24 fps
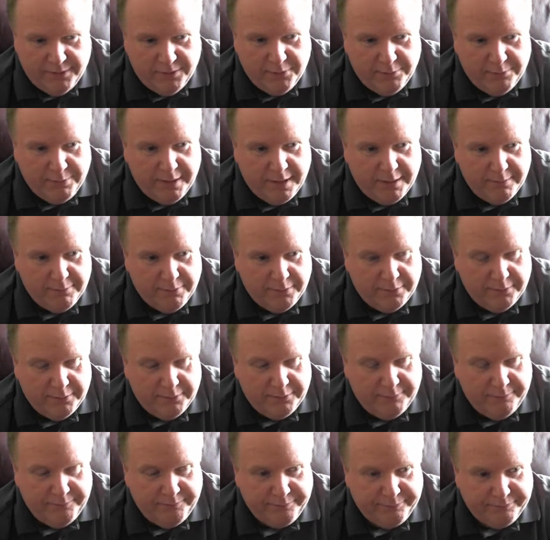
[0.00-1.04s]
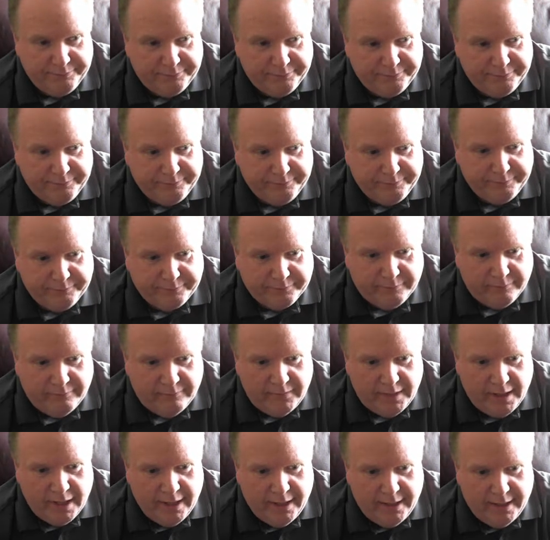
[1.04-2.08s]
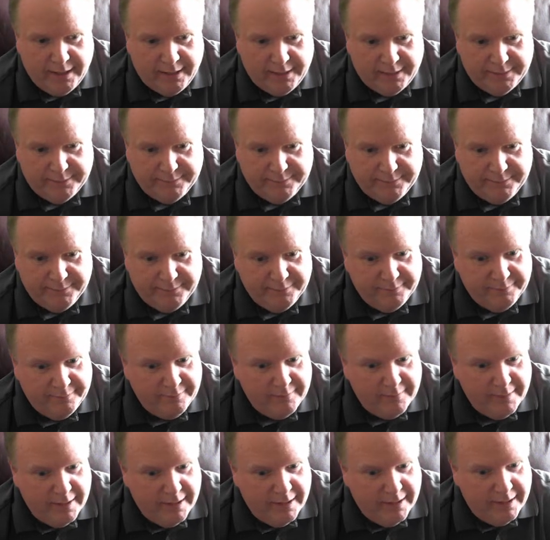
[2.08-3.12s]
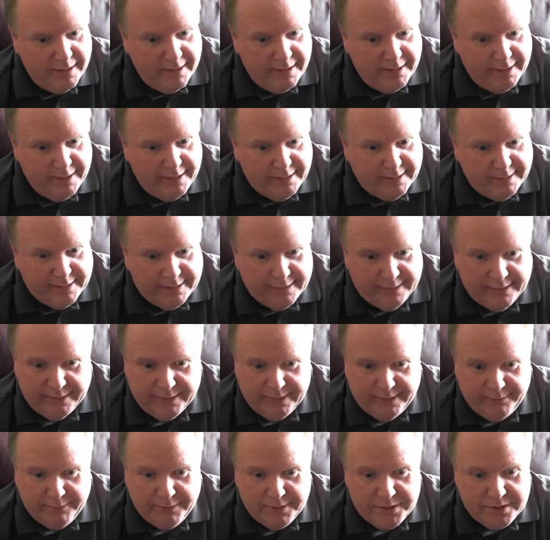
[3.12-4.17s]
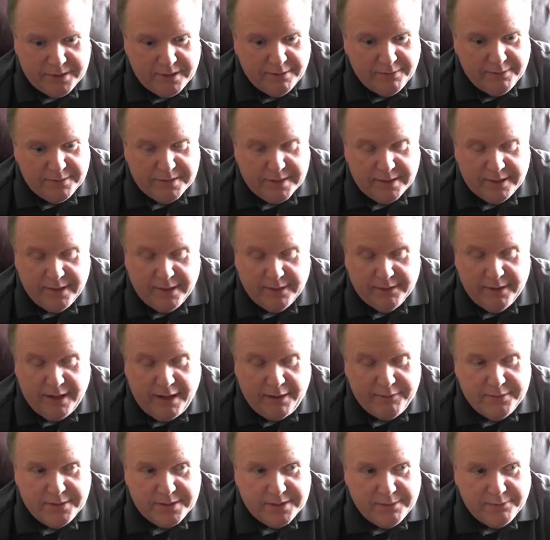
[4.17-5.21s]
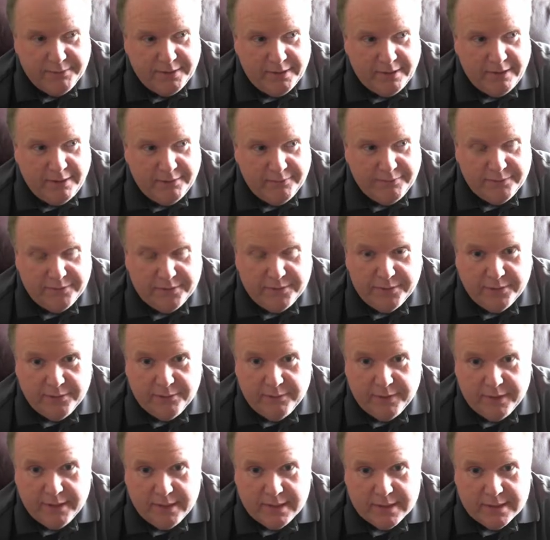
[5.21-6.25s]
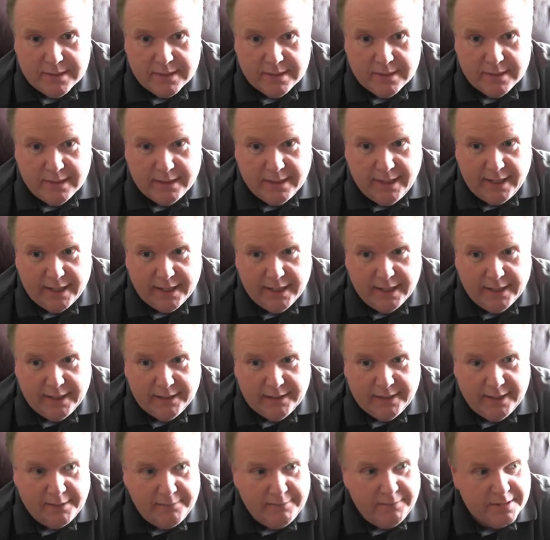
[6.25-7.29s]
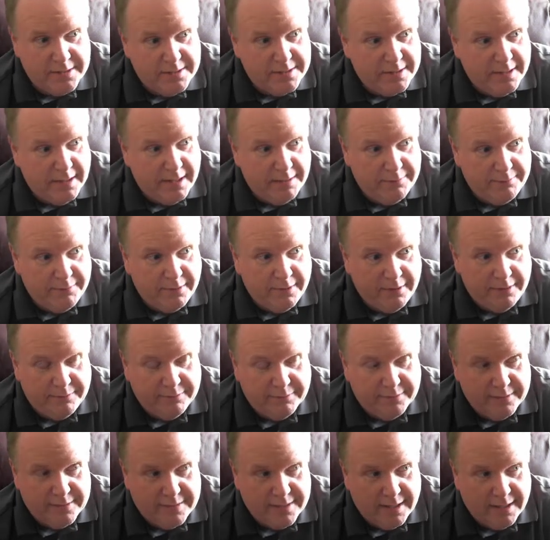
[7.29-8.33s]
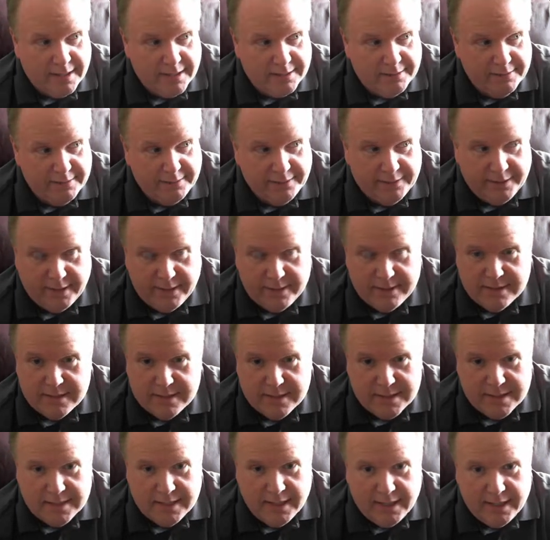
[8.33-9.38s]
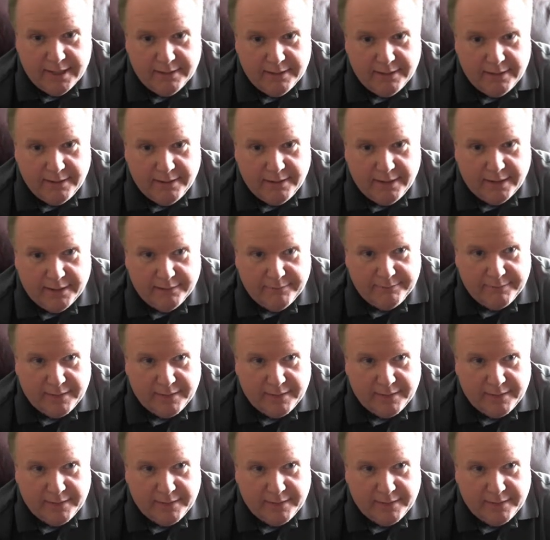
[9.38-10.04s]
new people. I wish there was another. I wish it went on for 2 weeks and I could get that much time off, because I could have easily stayed there.